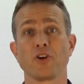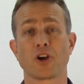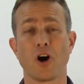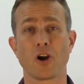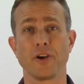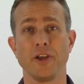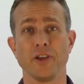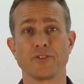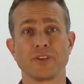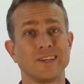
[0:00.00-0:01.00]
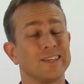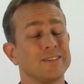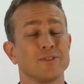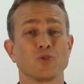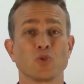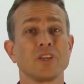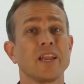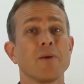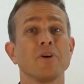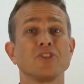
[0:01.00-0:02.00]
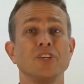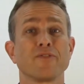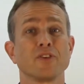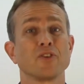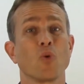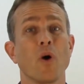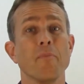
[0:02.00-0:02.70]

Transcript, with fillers: car is, there's really not much different to the way